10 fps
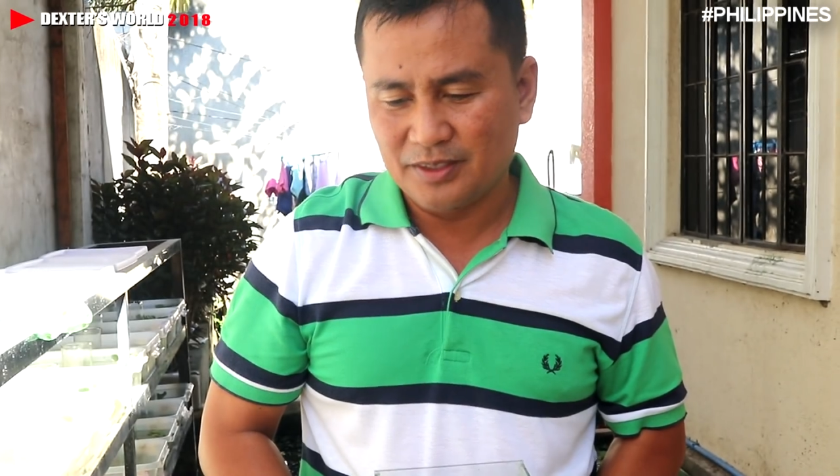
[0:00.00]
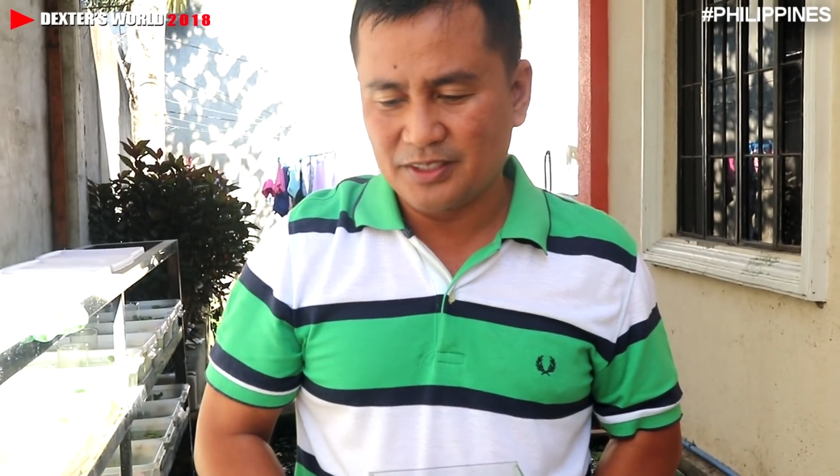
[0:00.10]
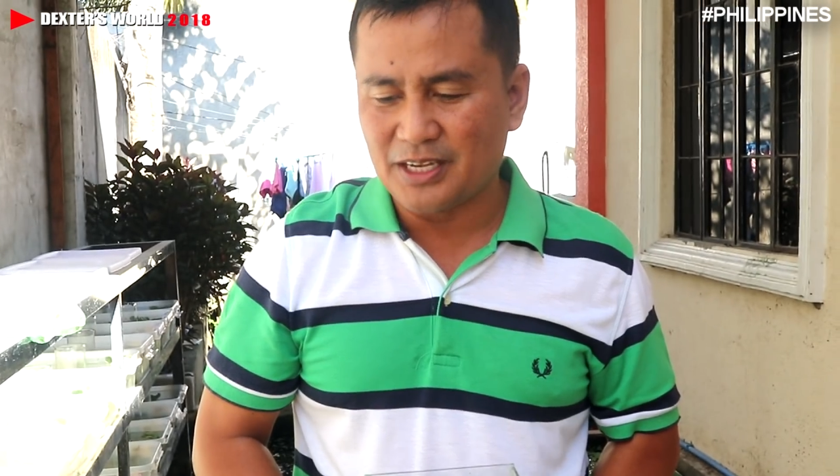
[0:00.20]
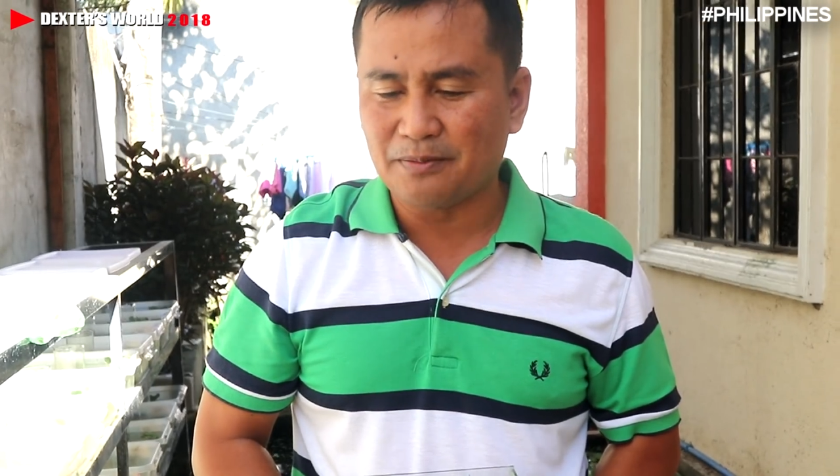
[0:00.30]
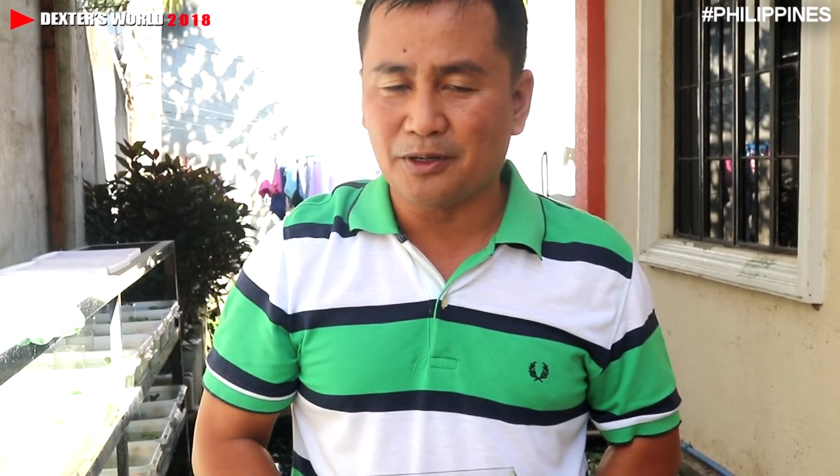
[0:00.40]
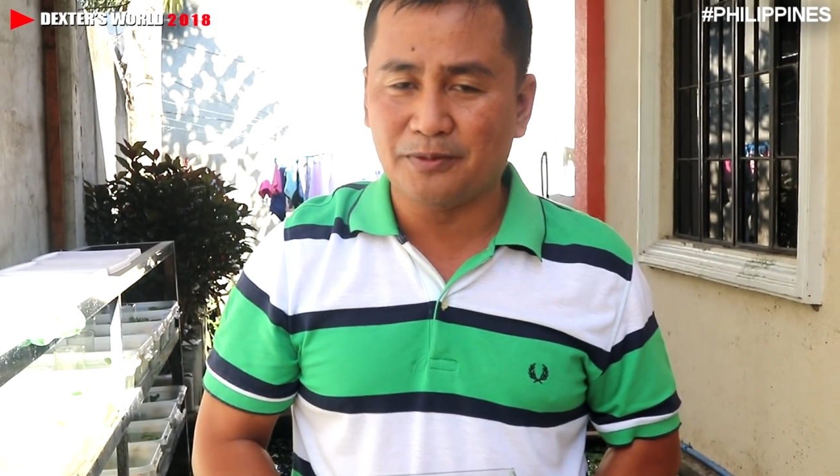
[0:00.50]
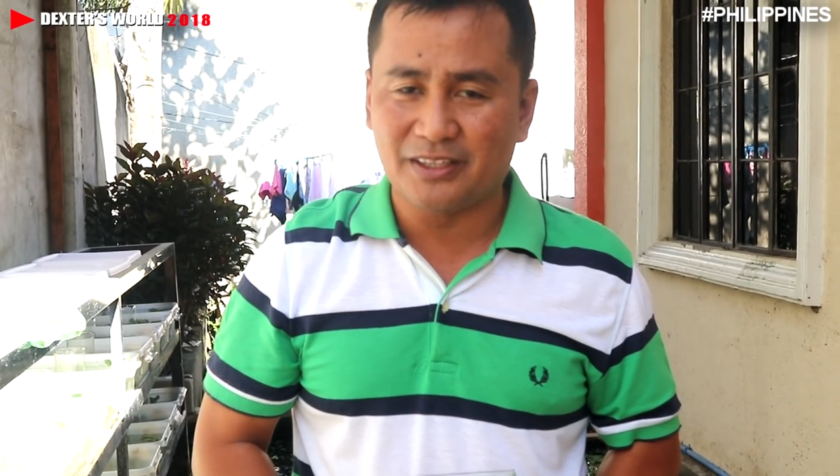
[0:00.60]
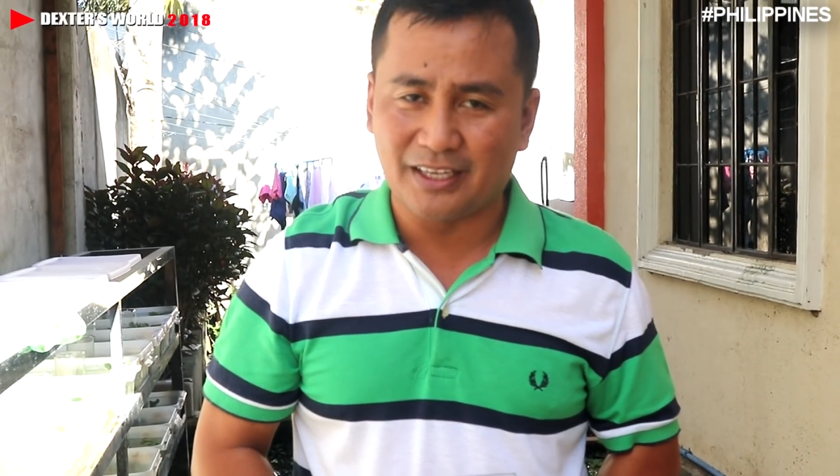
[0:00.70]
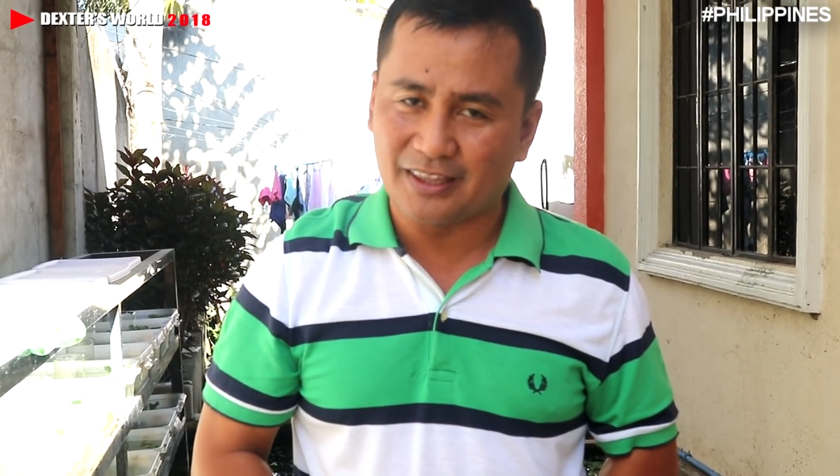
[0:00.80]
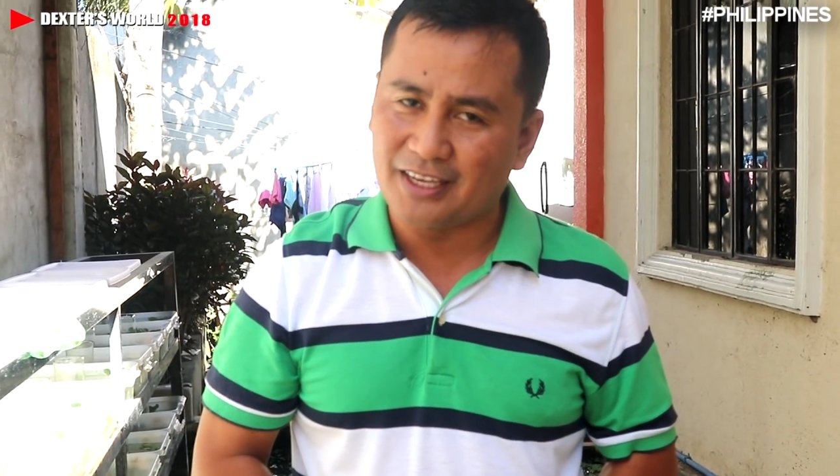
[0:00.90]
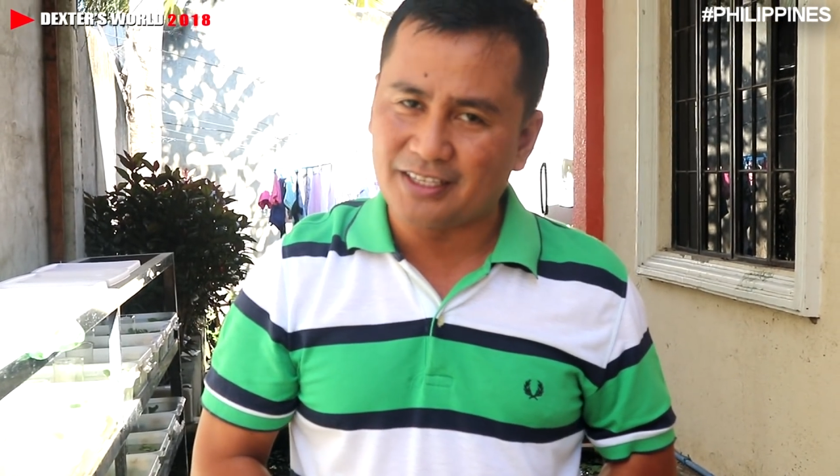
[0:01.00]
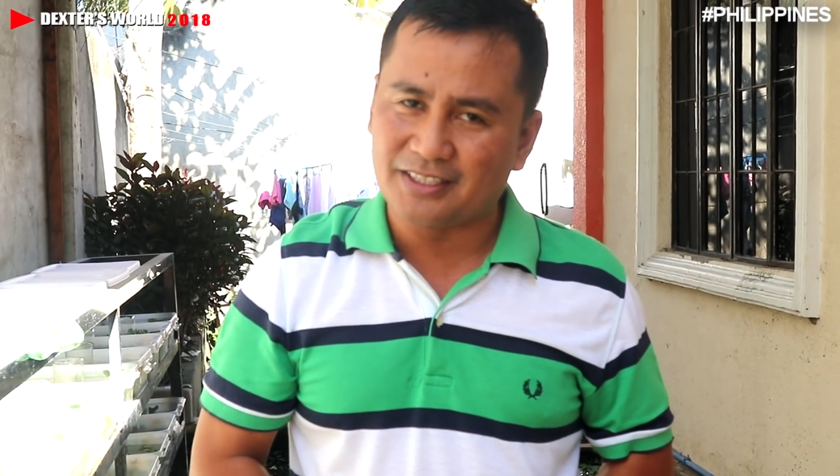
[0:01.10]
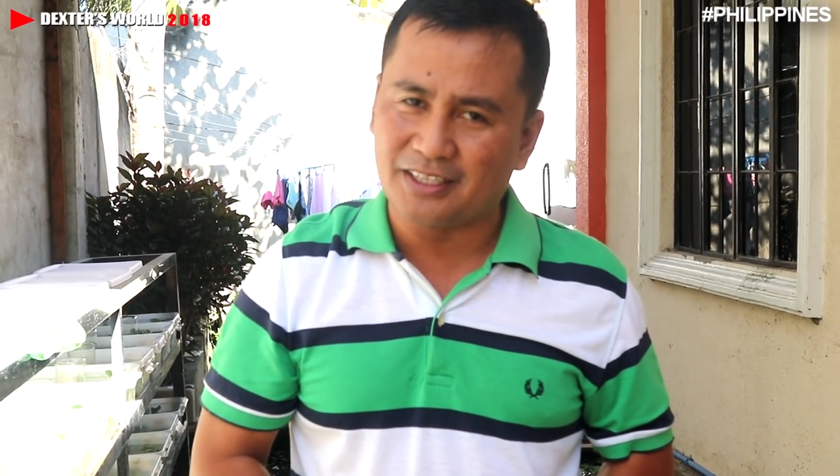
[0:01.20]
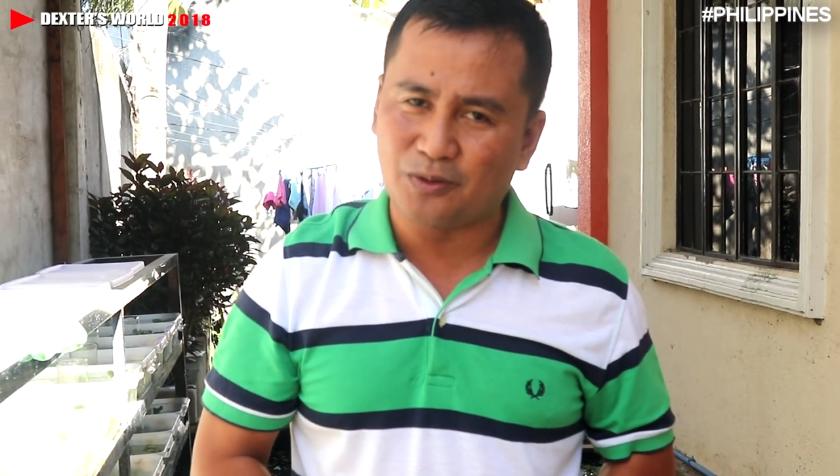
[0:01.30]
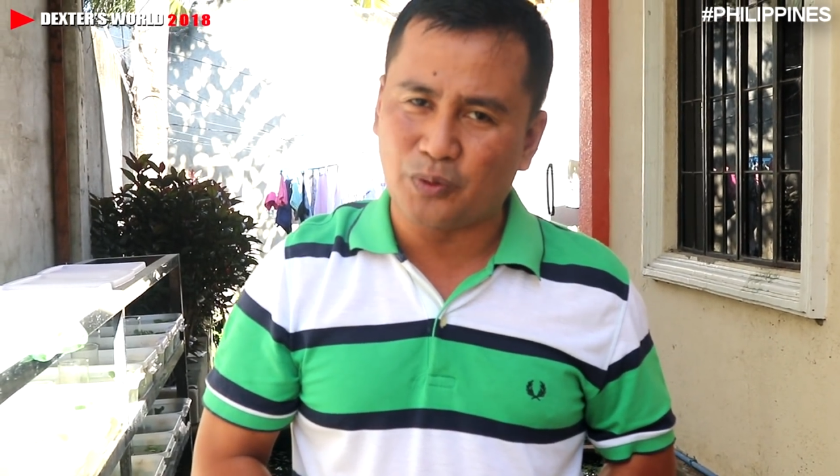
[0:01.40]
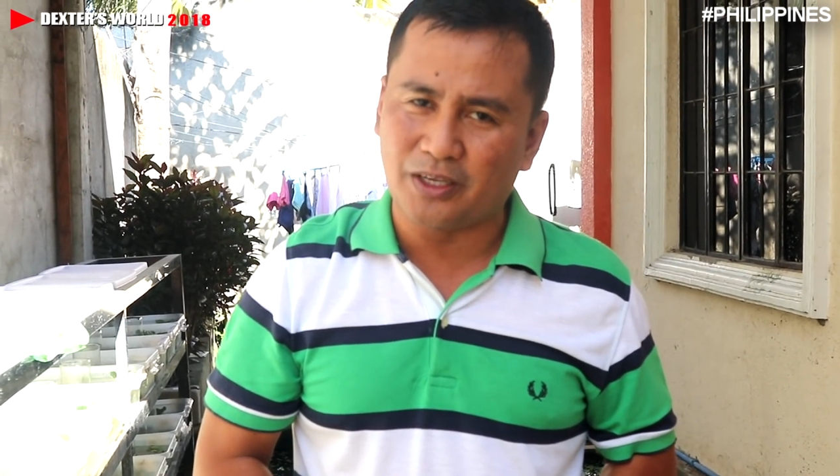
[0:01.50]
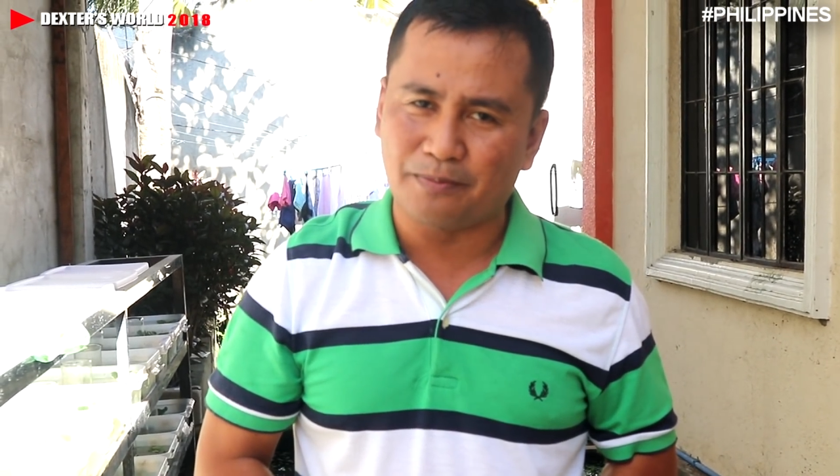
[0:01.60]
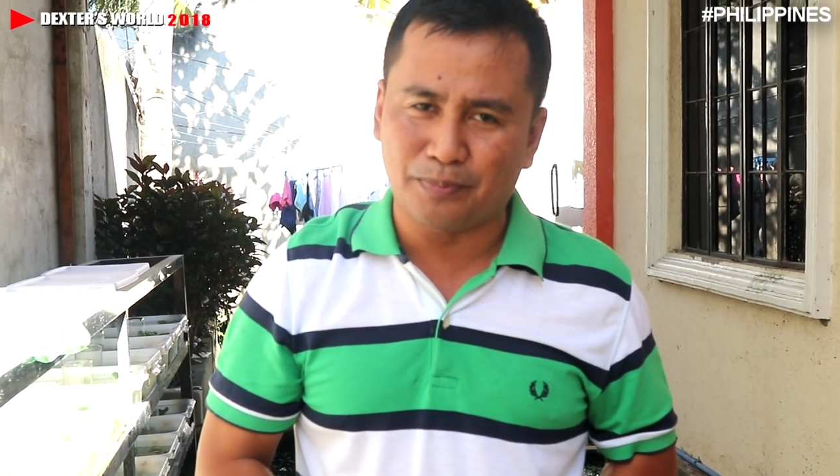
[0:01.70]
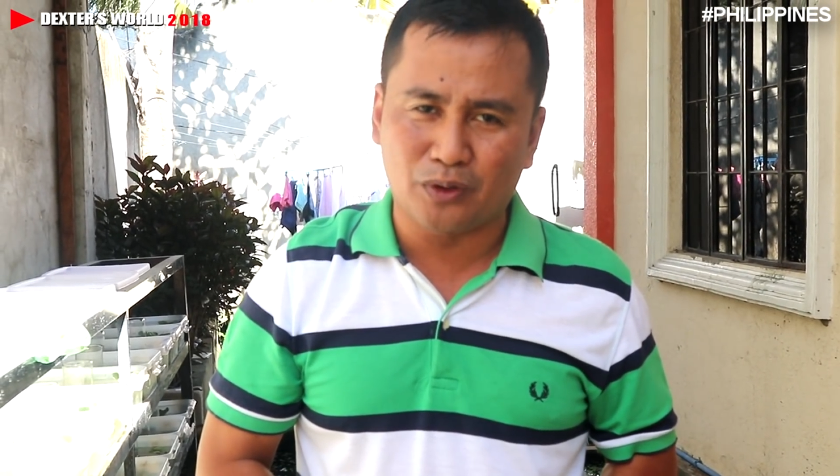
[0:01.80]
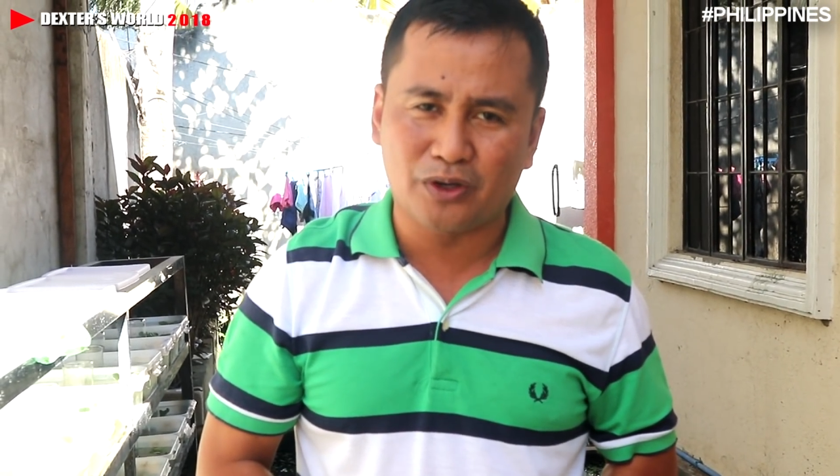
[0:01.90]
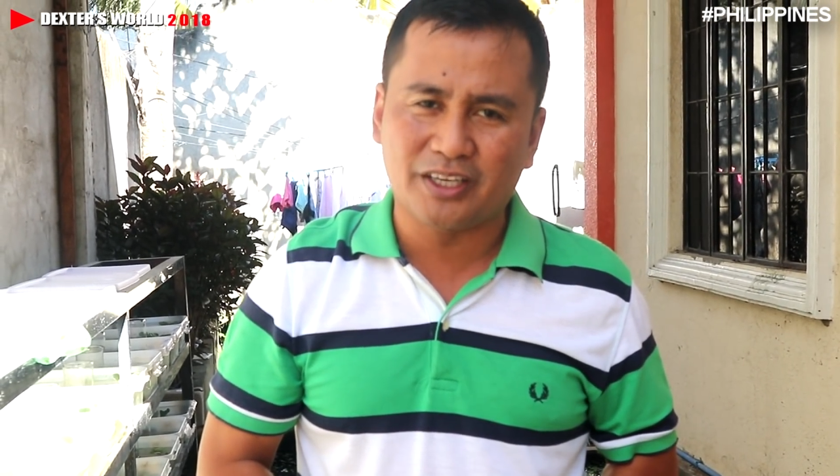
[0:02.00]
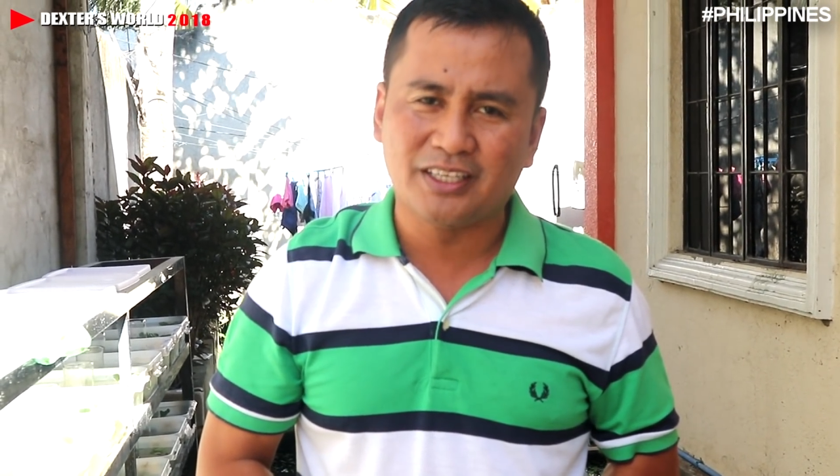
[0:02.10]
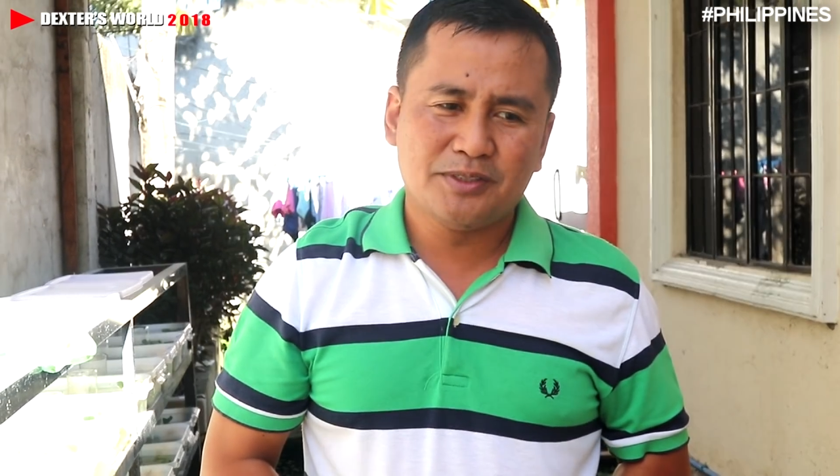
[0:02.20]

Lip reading: some of the techniques that we employ,